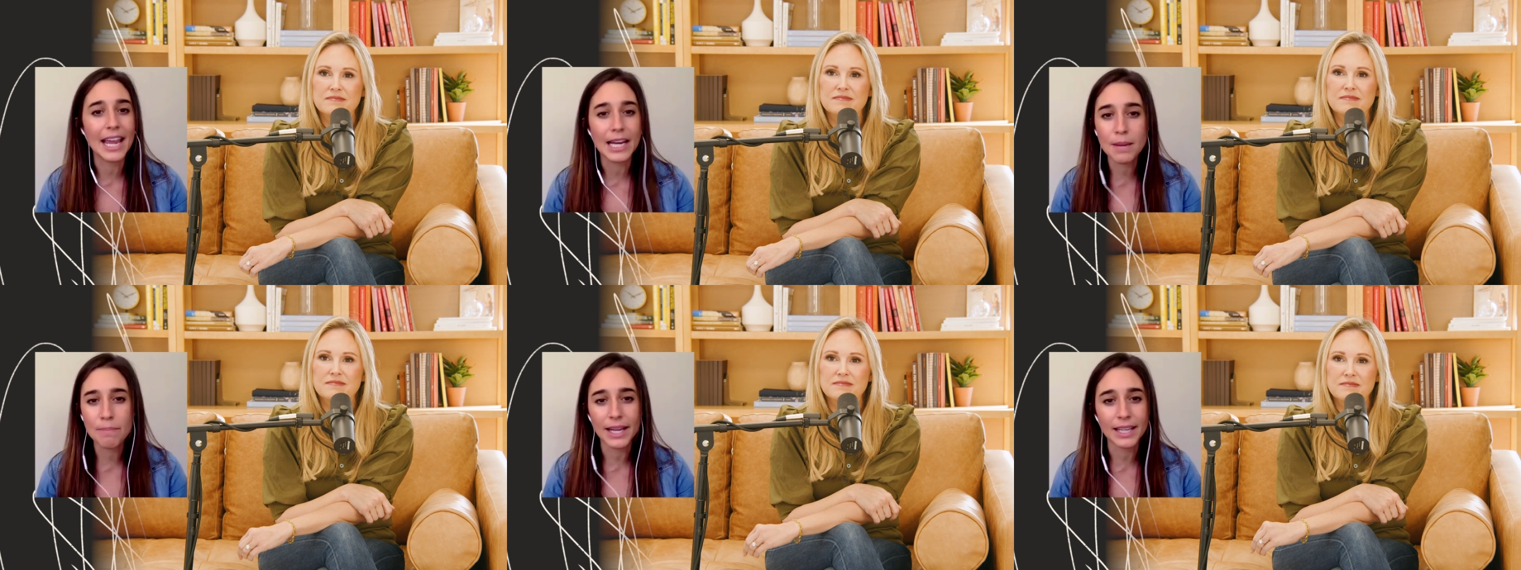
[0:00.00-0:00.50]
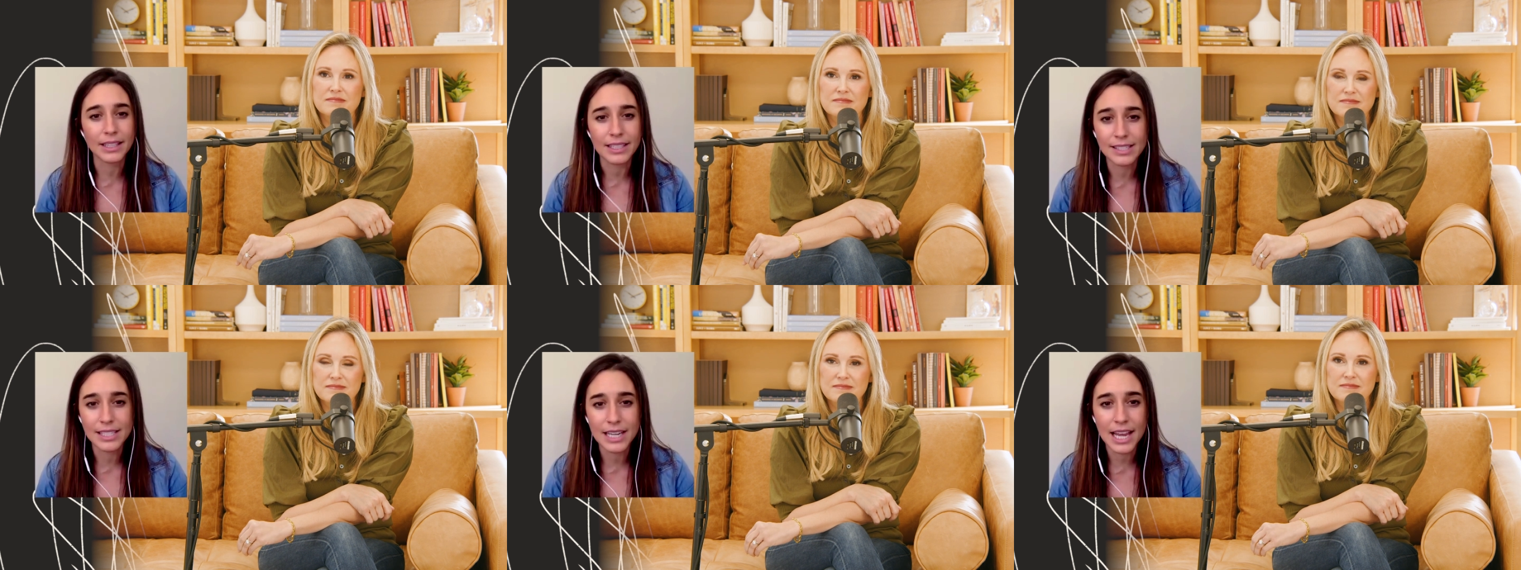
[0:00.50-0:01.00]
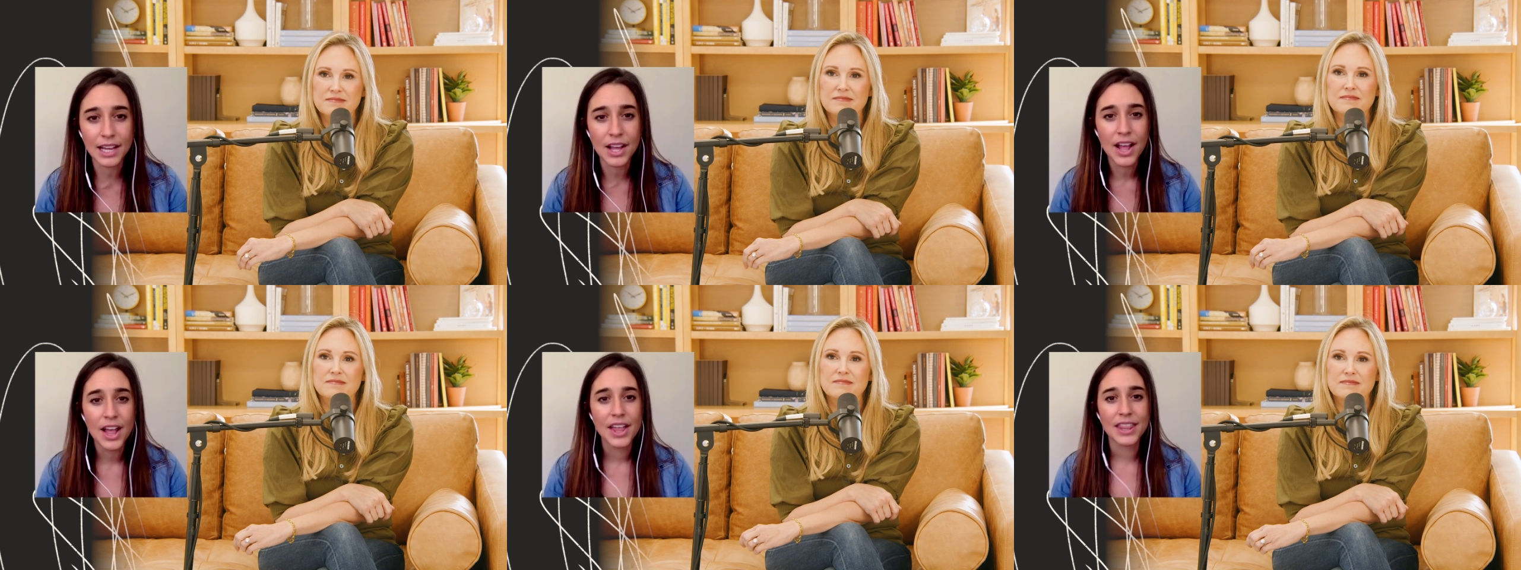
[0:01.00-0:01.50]
Speaker 1: anybody listening
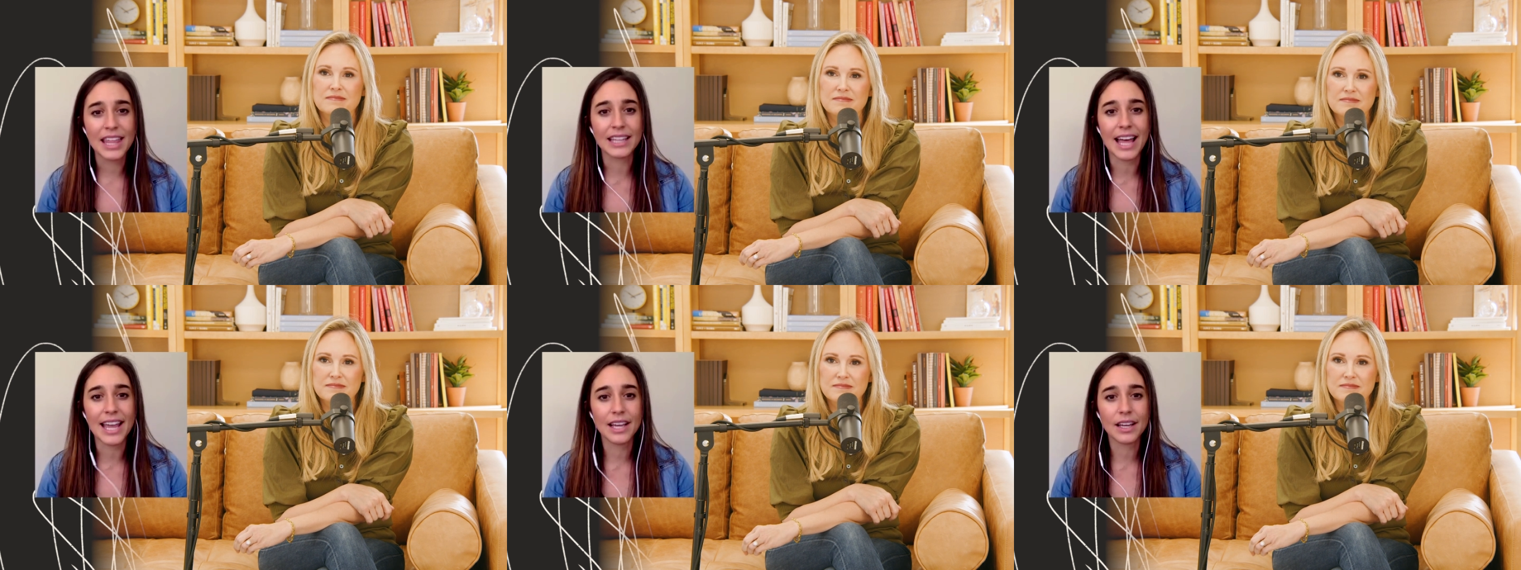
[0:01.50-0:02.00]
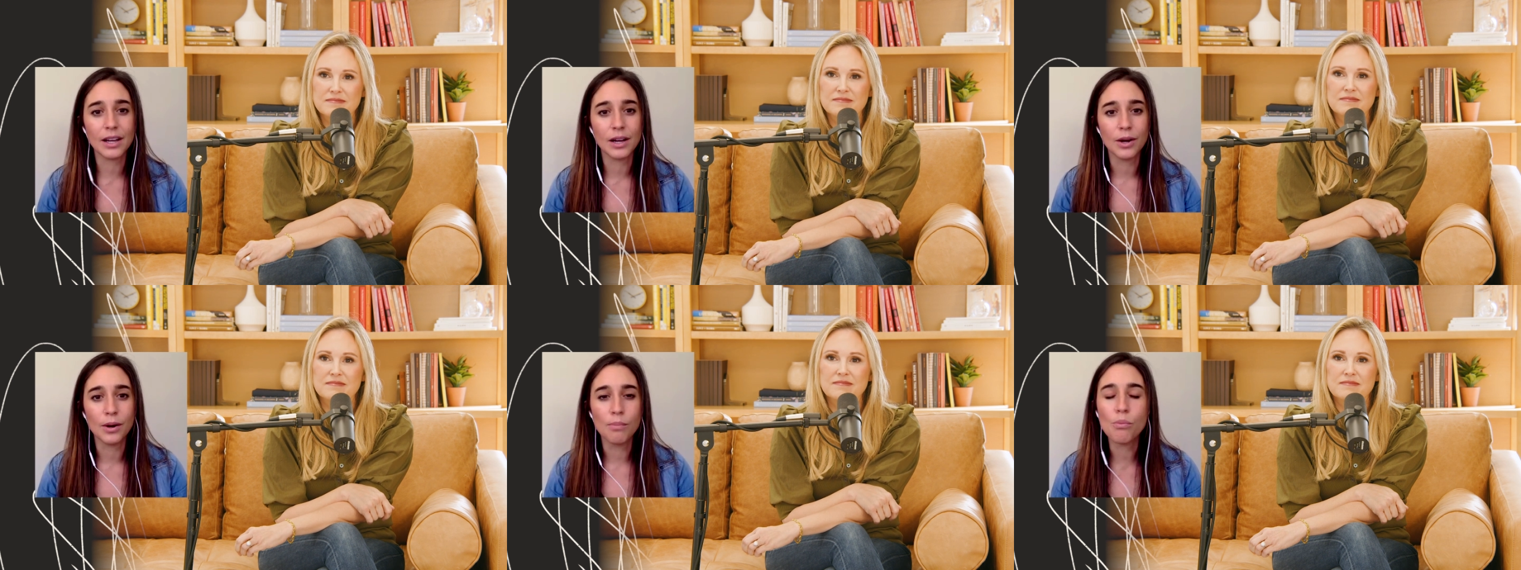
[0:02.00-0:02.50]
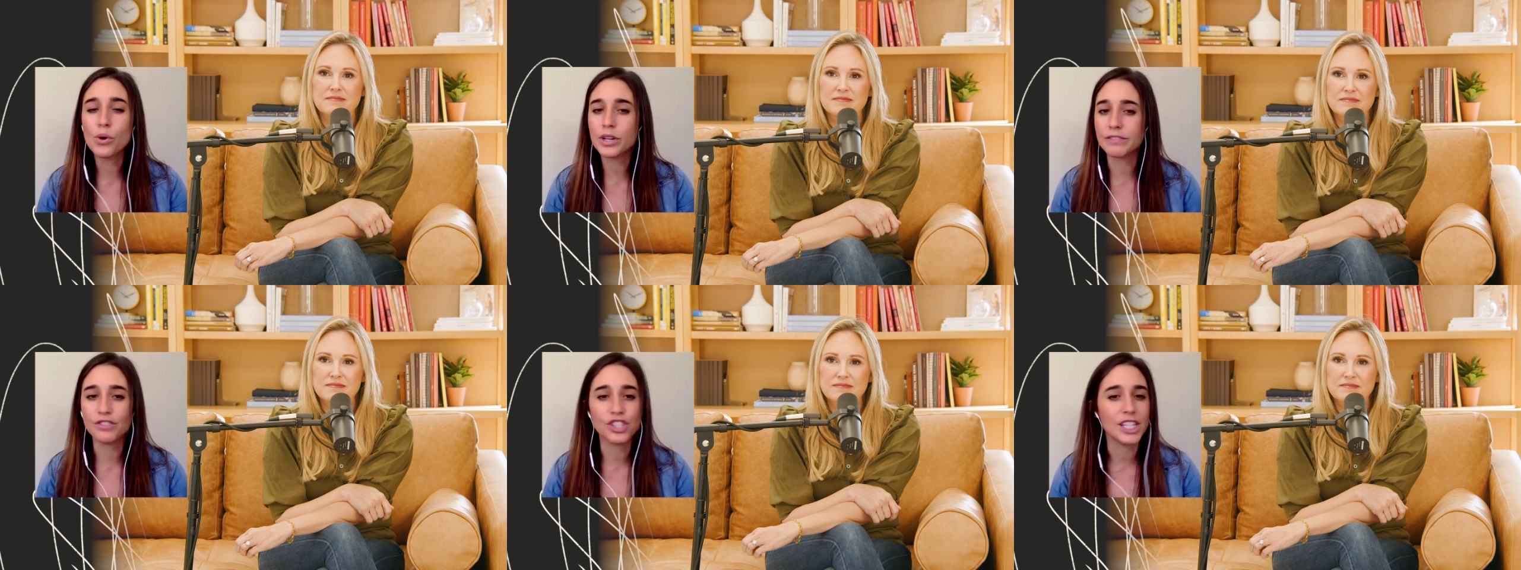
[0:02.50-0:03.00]
that like more of